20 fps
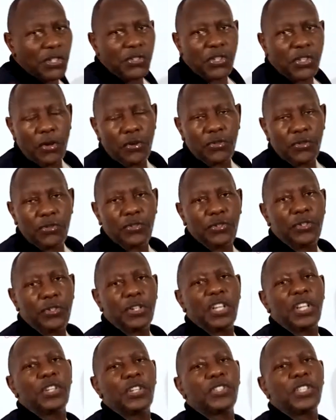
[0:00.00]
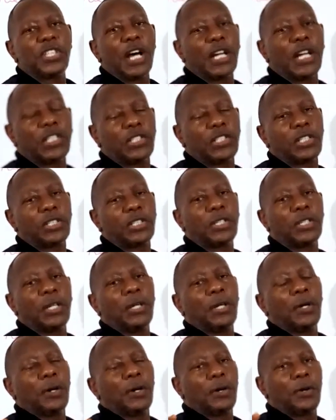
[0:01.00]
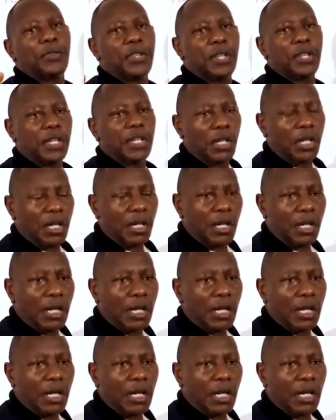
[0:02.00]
stage is that the